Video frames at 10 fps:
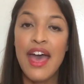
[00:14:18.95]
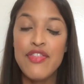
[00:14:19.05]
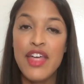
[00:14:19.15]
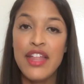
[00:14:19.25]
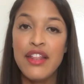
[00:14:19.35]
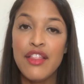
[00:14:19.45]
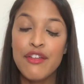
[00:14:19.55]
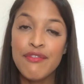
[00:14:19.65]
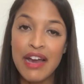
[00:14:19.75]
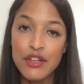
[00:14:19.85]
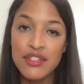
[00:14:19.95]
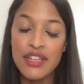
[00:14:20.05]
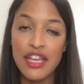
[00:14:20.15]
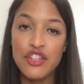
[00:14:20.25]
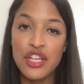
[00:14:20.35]
And then the final
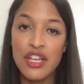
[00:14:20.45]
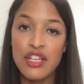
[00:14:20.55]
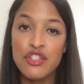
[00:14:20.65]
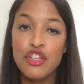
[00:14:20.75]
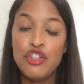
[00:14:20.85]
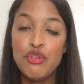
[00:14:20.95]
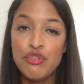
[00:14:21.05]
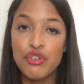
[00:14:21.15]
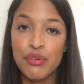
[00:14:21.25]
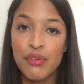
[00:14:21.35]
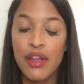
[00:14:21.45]
stage is you do.